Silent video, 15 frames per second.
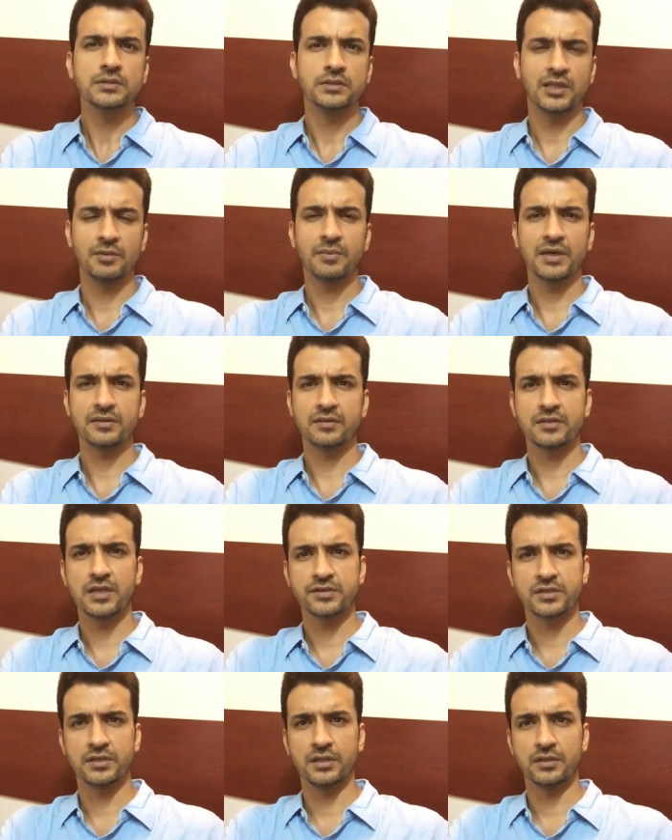Then my
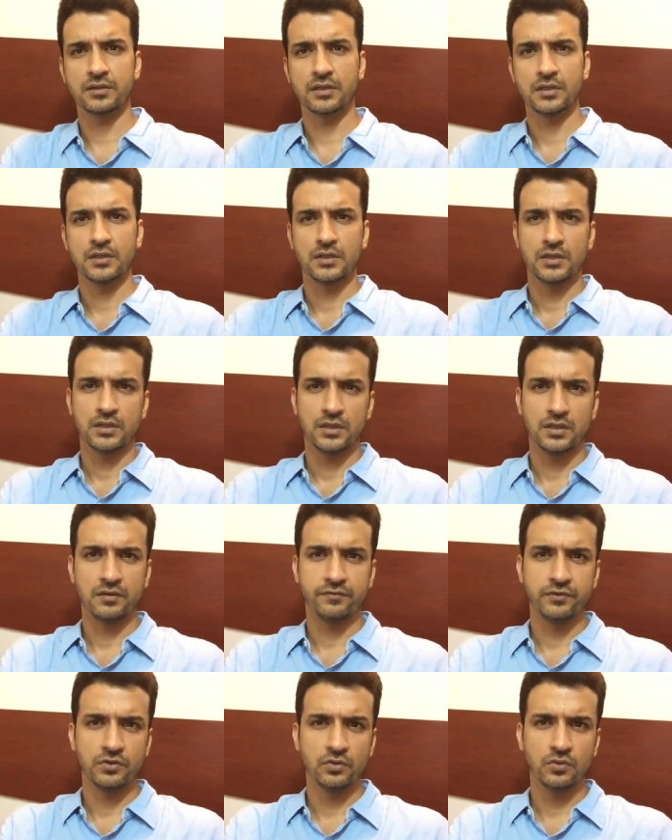suggestion is,
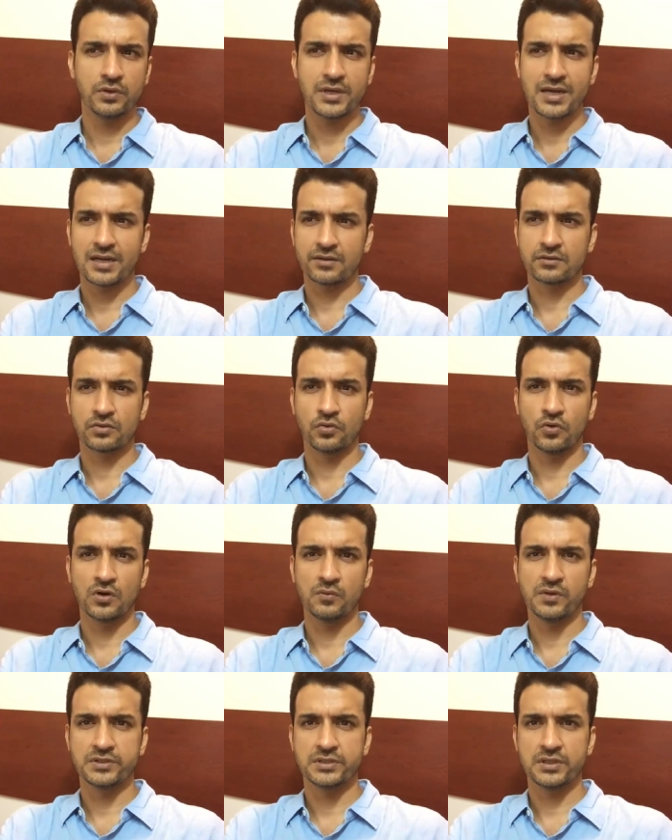if you get a
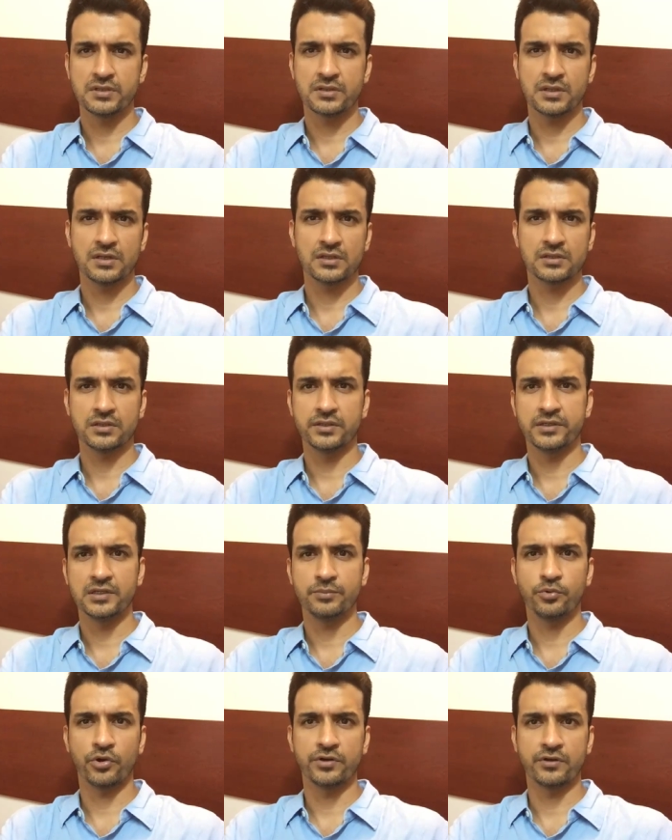score which is in a
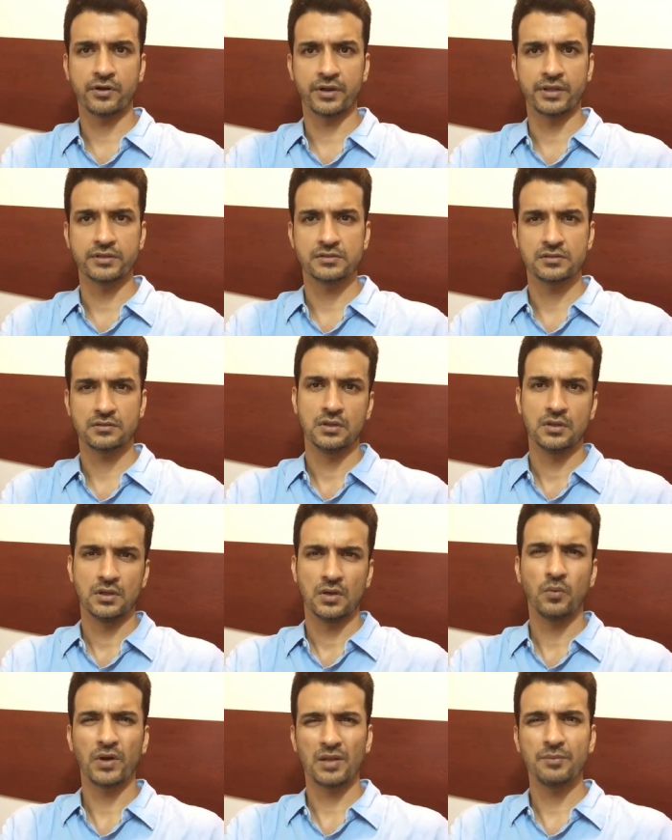30-point range,
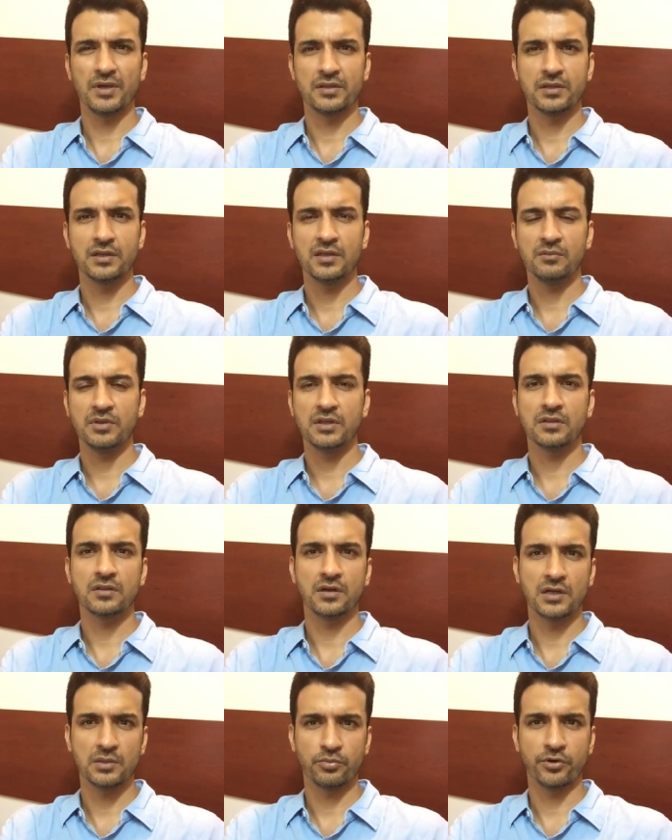what I basically mean is
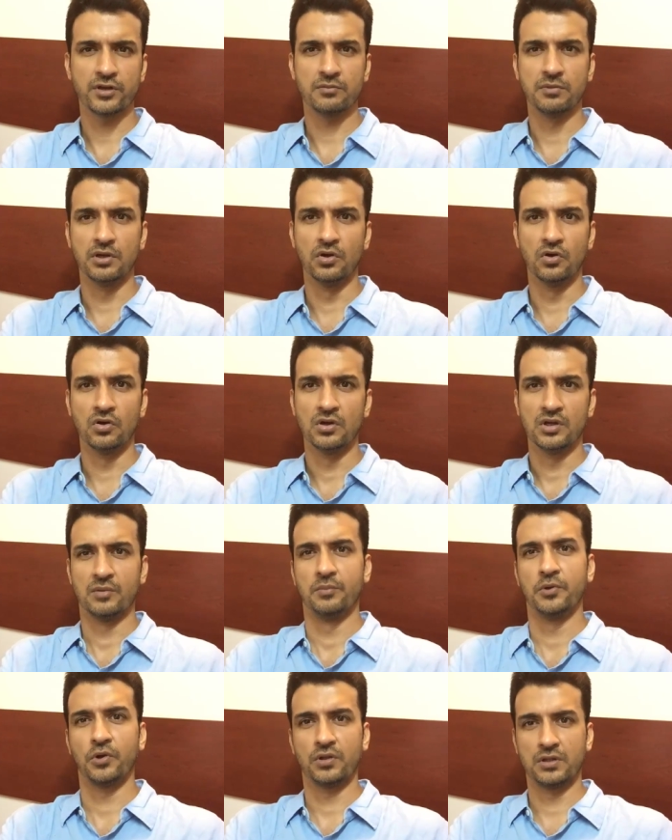30 points below,
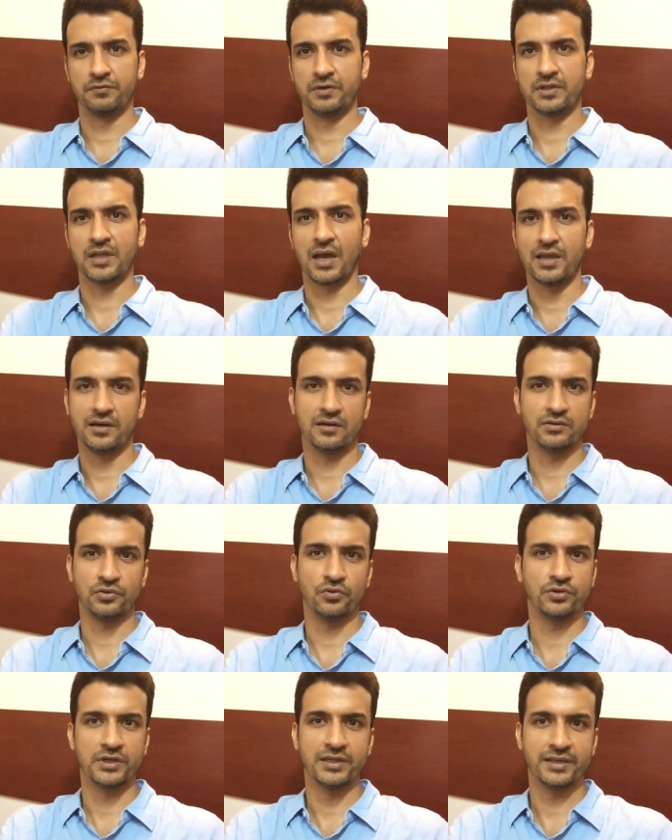because if it's higher, you
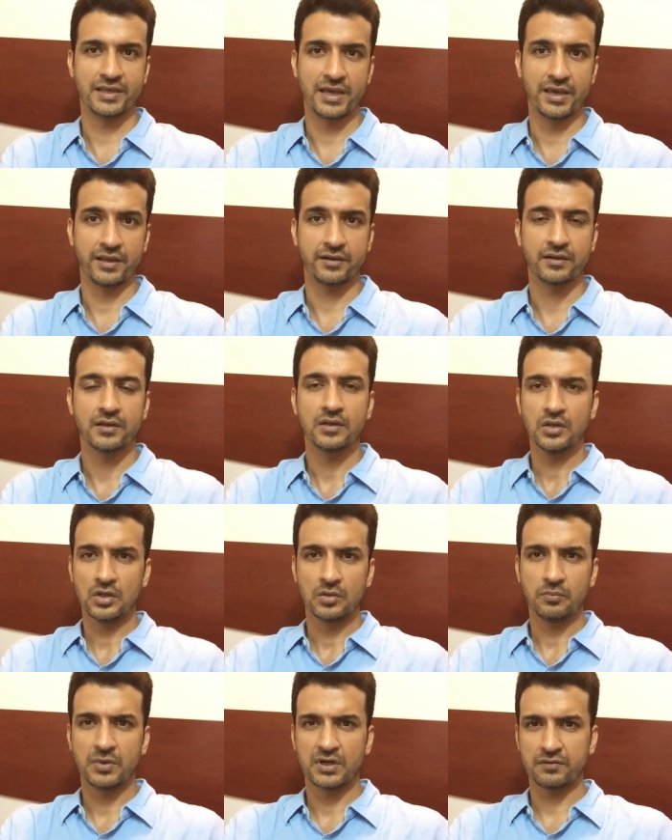don't really care.
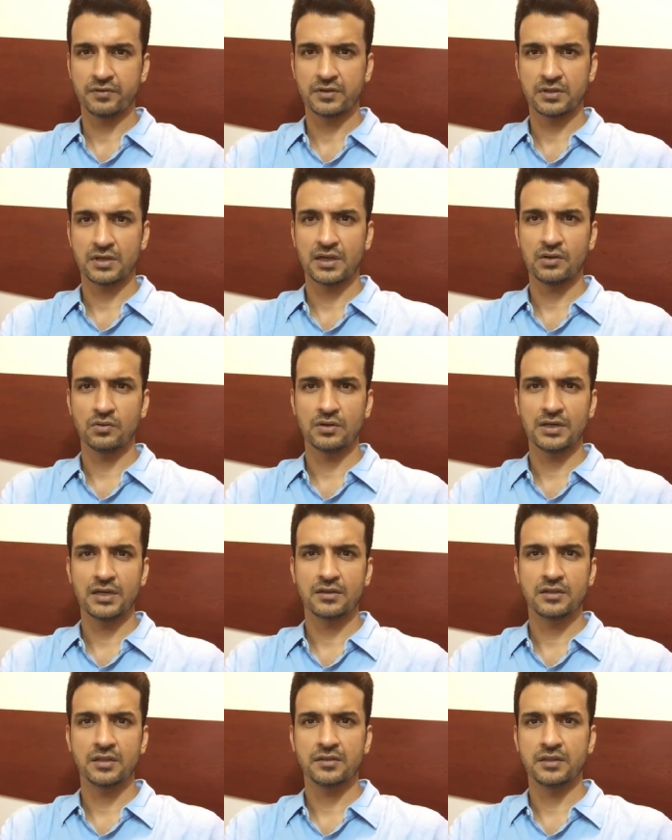But if it's around,
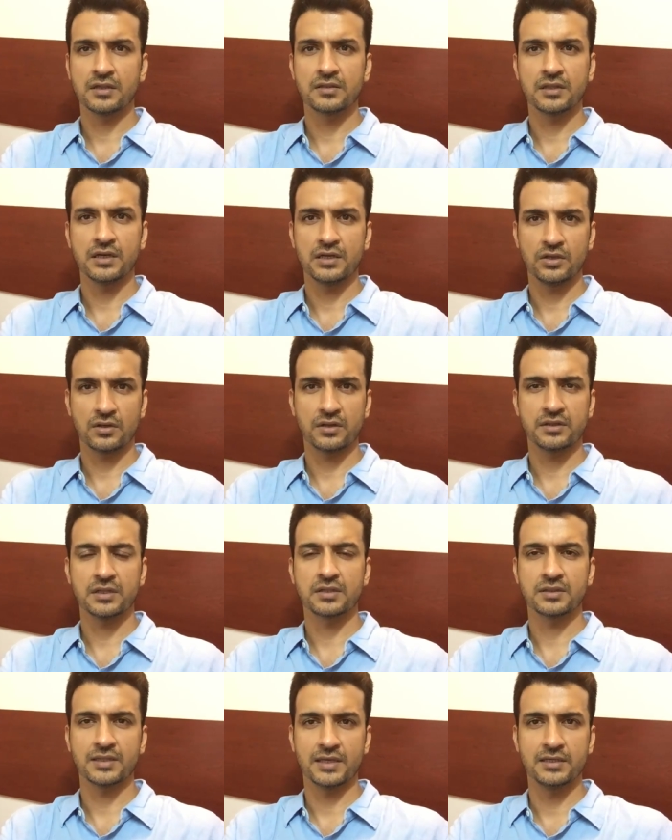let's say 680 or a
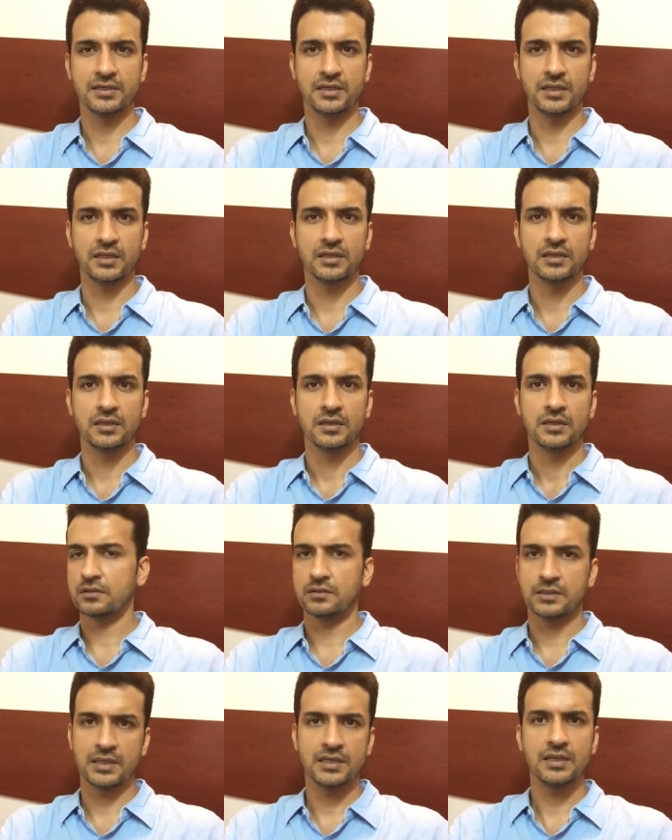690,
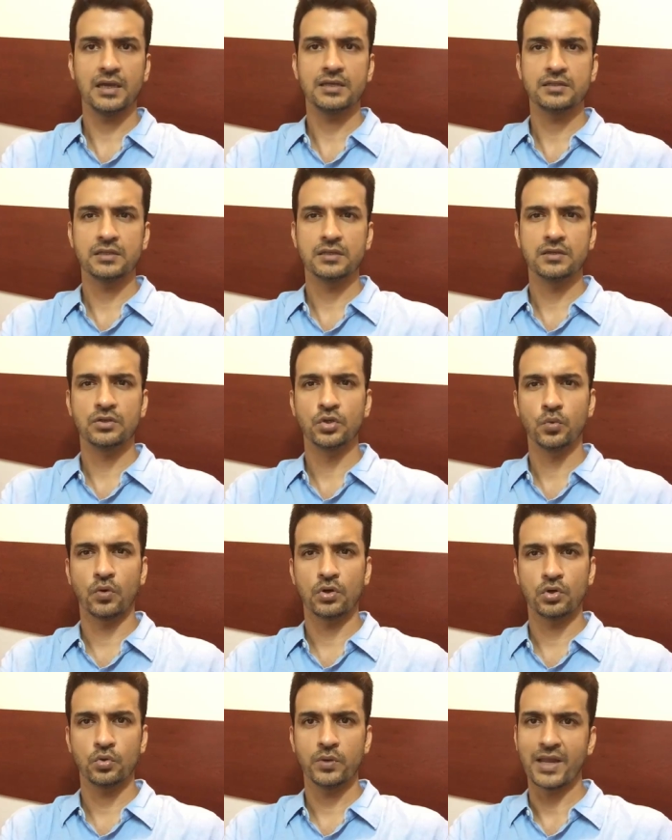then I think you
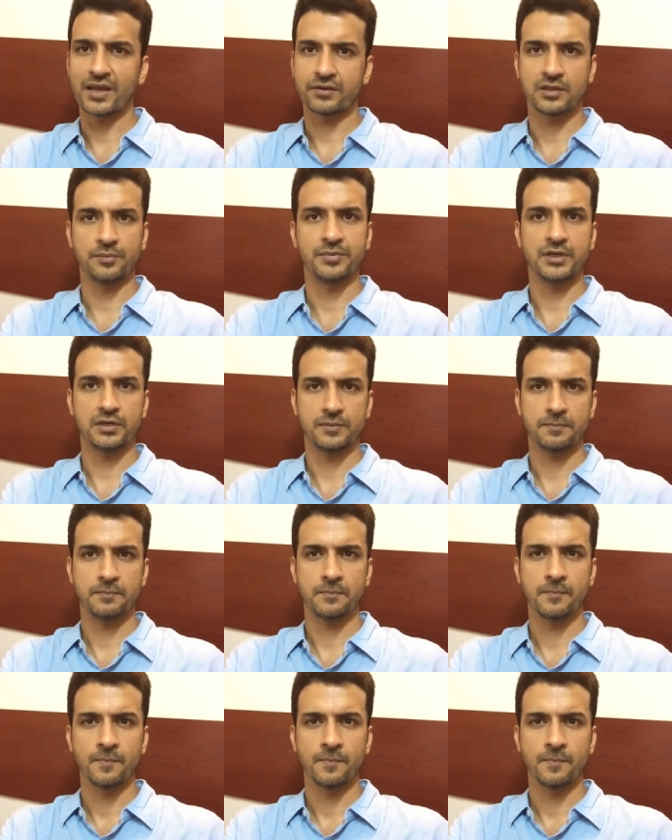want to accept it.